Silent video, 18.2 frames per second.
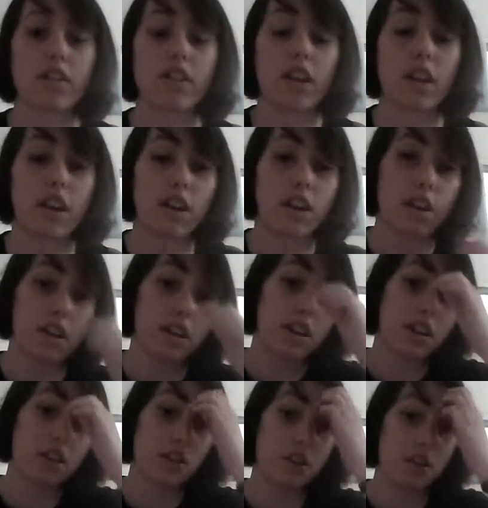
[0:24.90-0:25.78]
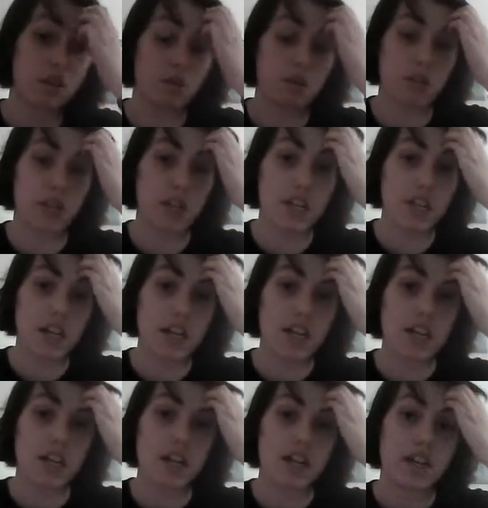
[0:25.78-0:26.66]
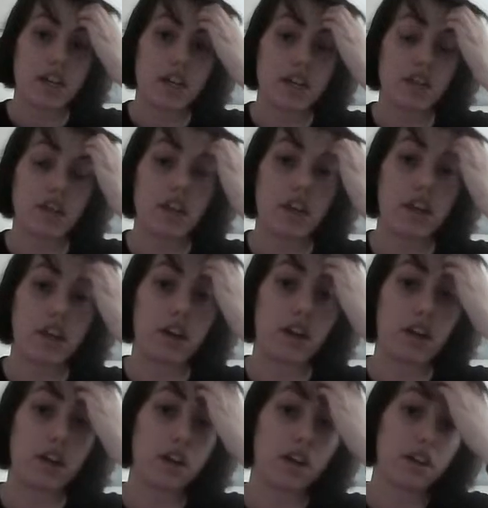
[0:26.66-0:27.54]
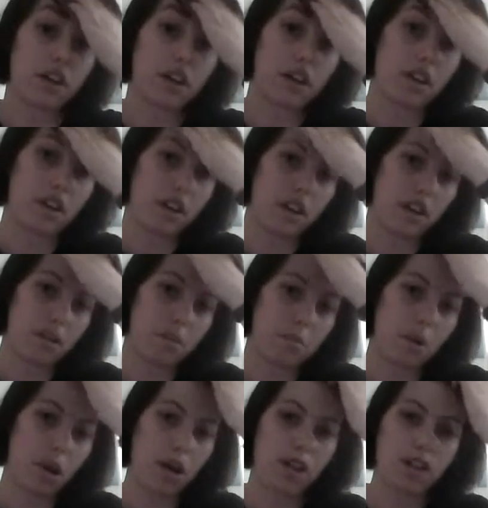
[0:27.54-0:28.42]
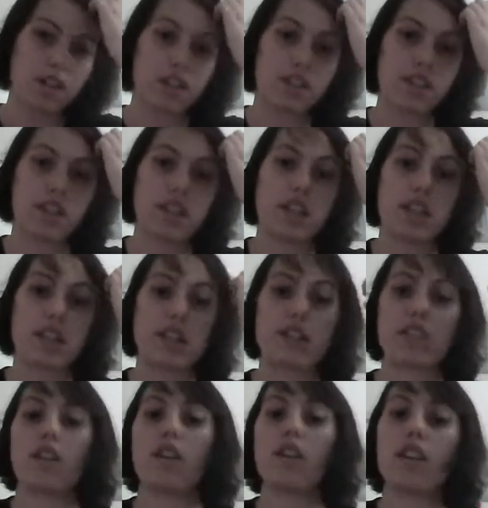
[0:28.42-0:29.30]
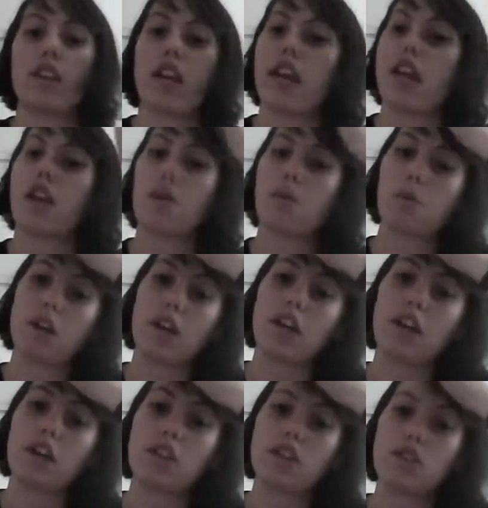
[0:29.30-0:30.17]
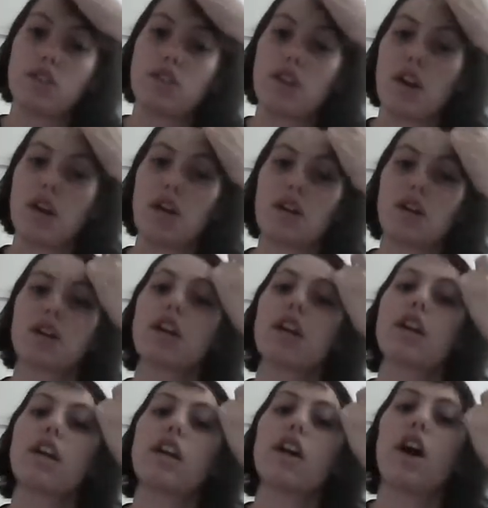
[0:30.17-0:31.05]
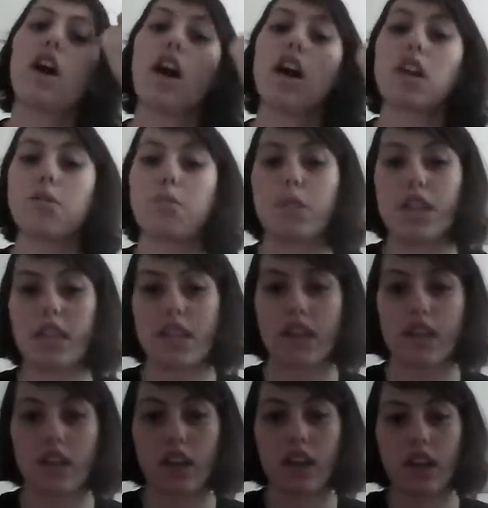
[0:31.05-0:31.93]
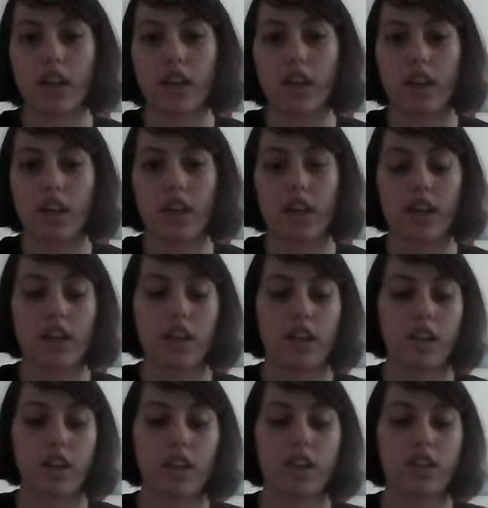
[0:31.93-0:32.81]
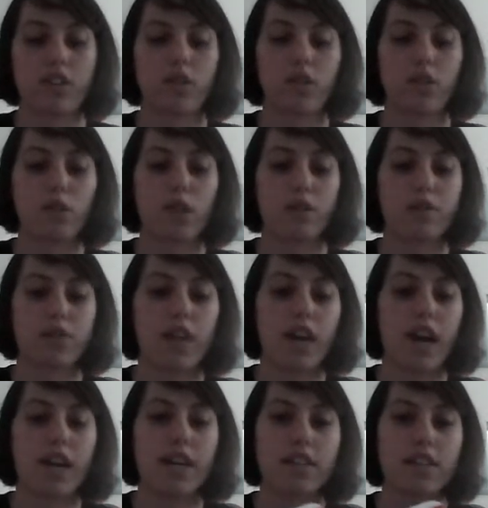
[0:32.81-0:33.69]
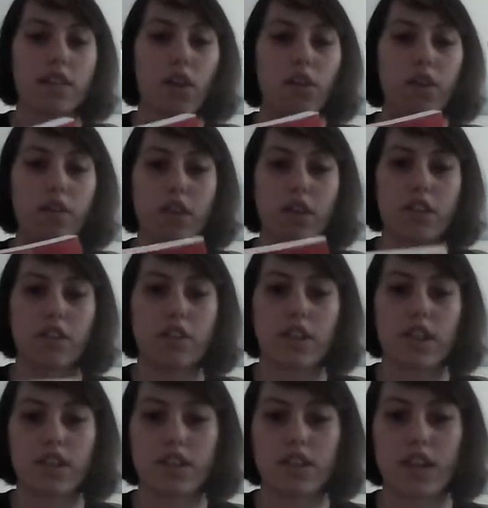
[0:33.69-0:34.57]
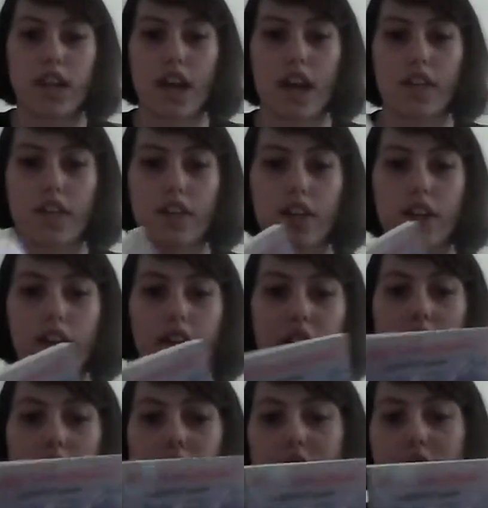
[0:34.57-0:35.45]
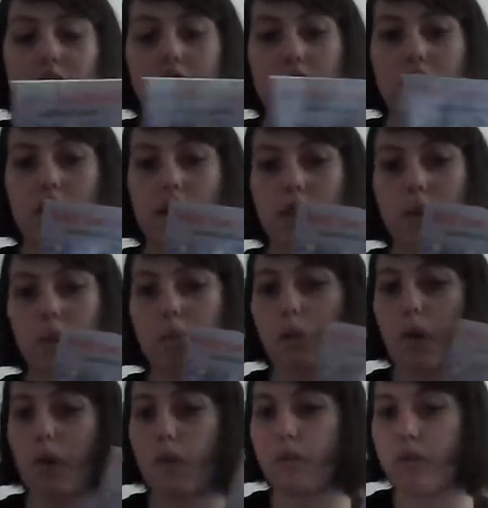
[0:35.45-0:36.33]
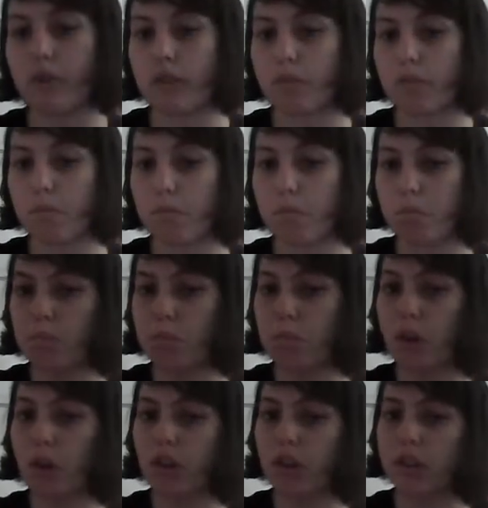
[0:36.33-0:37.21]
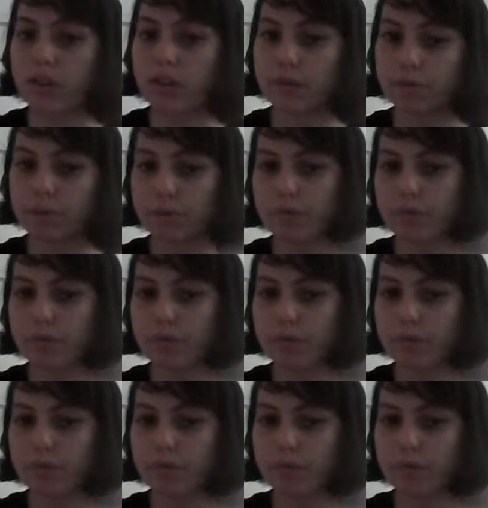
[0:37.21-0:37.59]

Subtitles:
their history, their politics, their language, their economy. It sort of ties all of these things together in a nicely woven book.